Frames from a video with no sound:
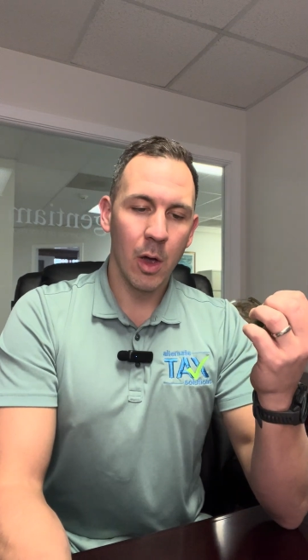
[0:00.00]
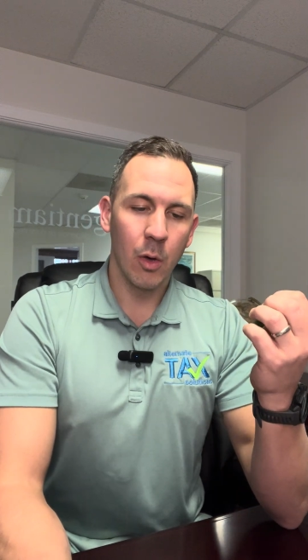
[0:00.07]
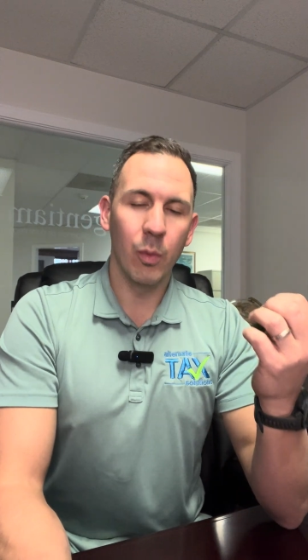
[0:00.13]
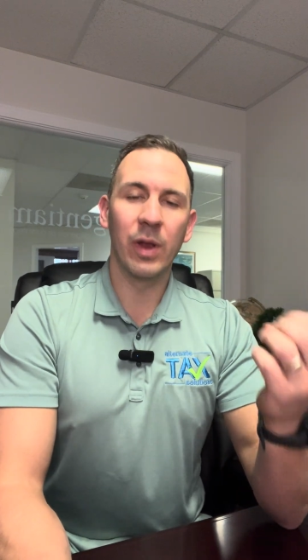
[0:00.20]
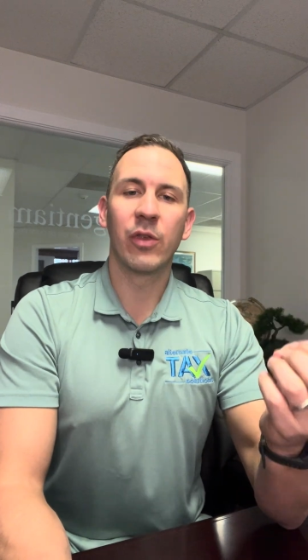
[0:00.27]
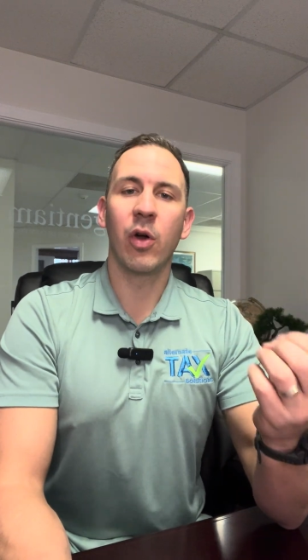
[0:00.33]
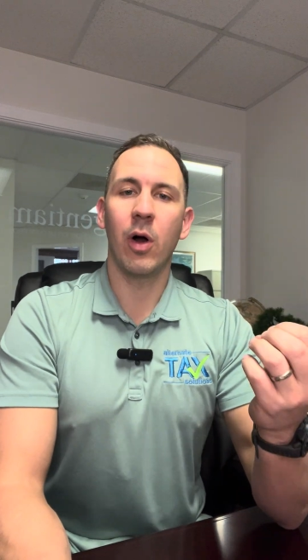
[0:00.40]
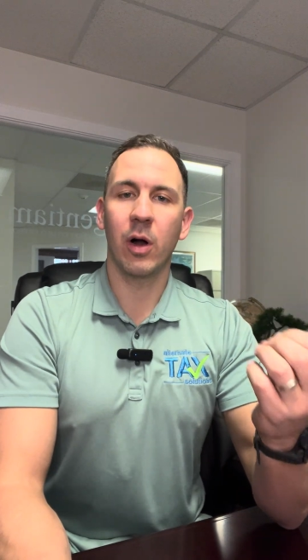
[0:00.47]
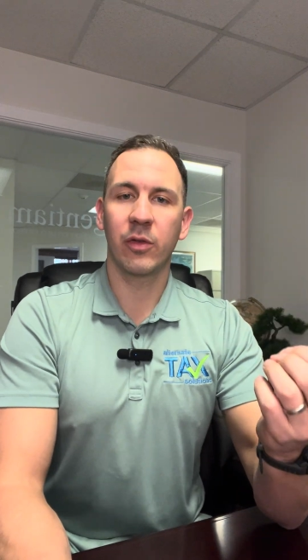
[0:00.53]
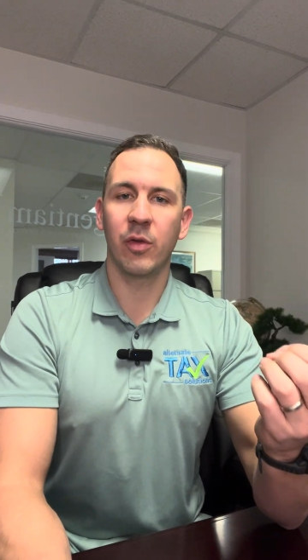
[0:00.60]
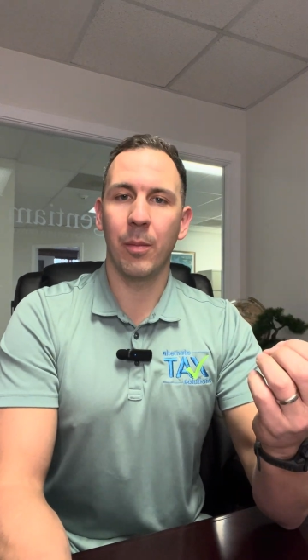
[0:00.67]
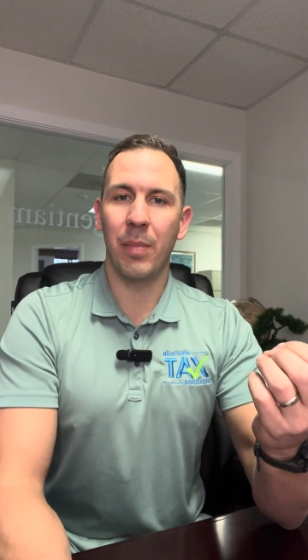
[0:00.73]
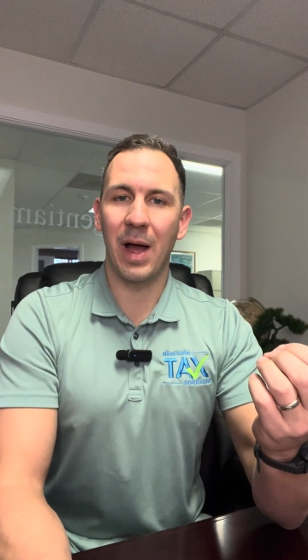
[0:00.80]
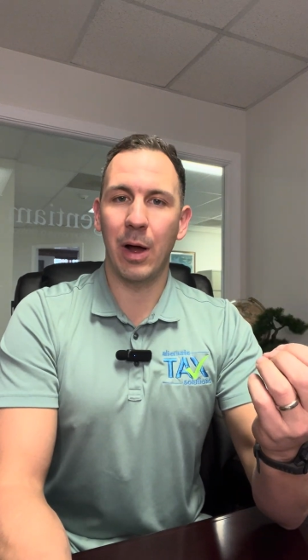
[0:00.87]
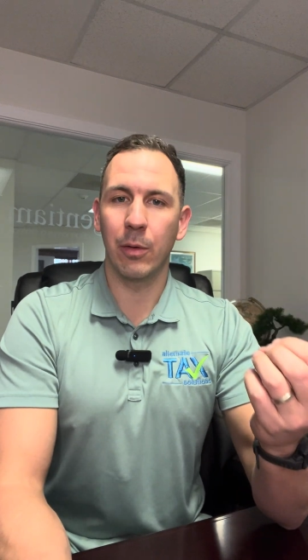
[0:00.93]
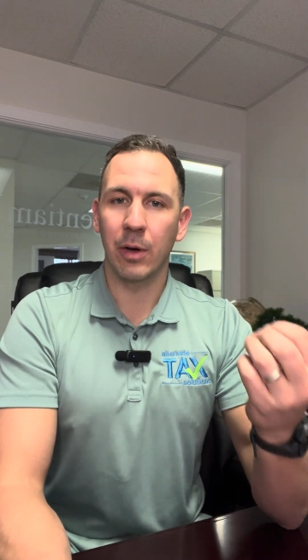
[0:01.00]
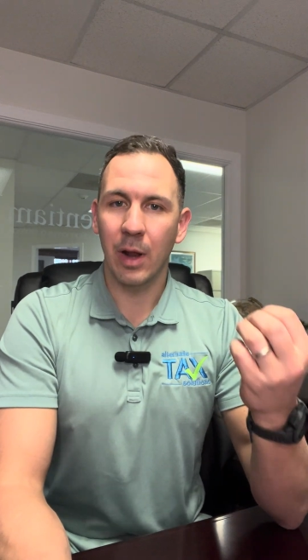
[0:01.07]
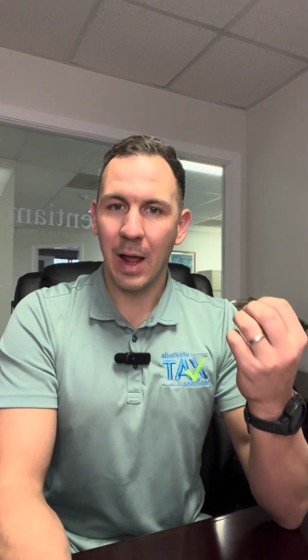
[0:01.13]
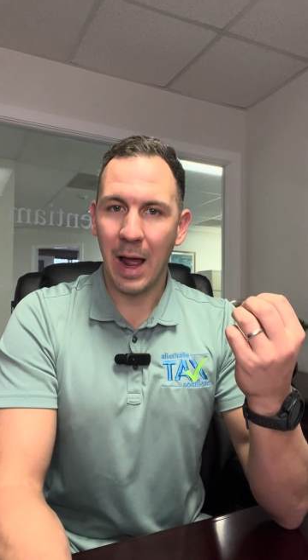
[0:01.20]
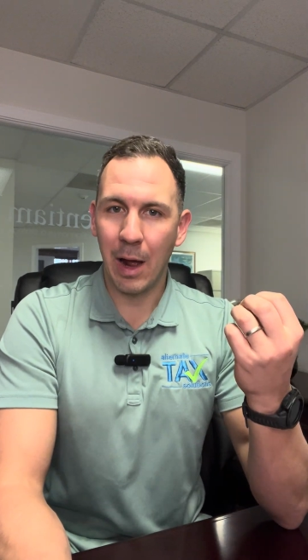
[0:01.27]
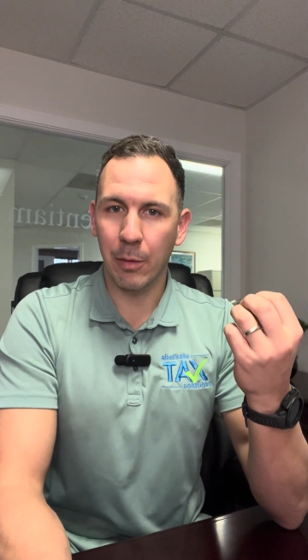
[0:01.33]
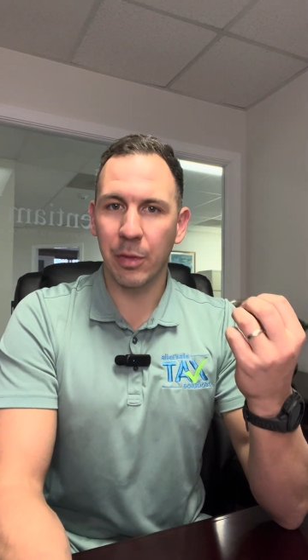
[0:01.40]
we talked about
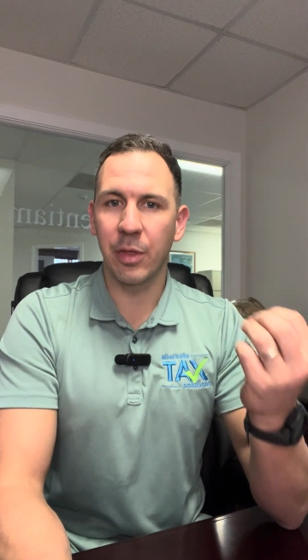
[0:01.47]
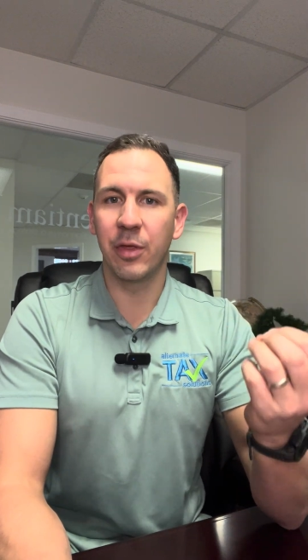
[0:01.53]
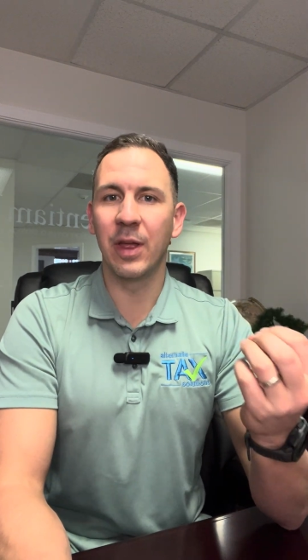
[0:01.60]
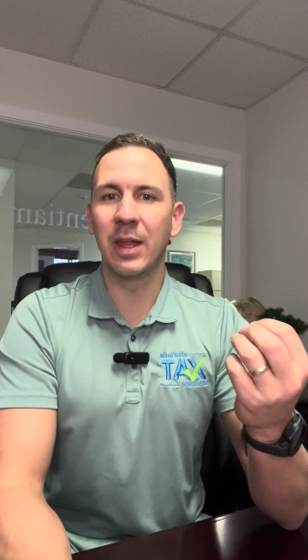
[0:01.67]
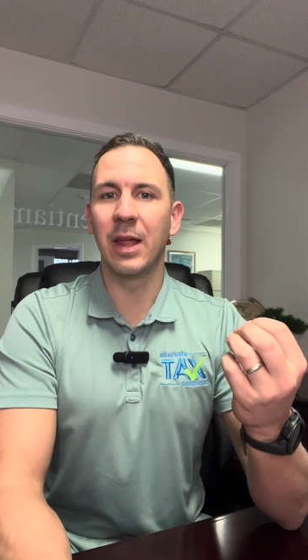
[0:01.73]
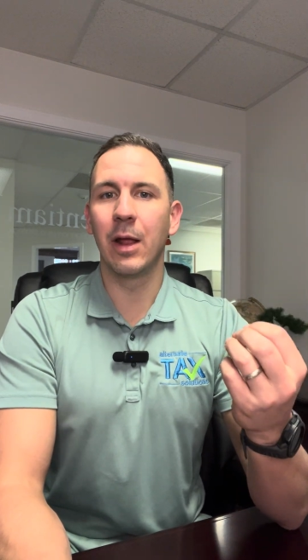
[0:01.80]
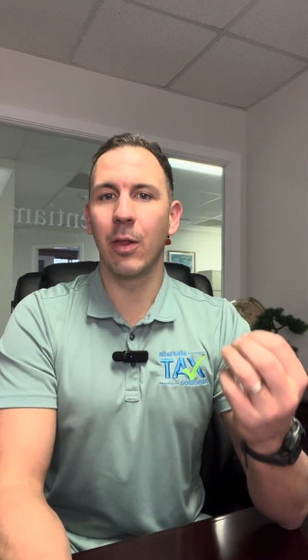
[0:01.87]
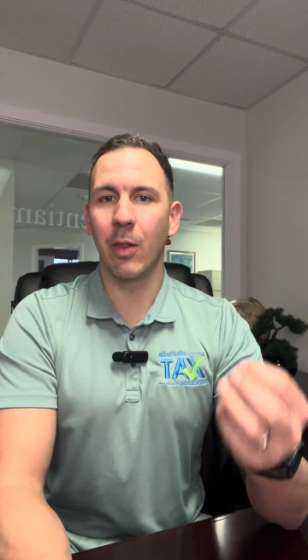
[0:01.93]
how thinking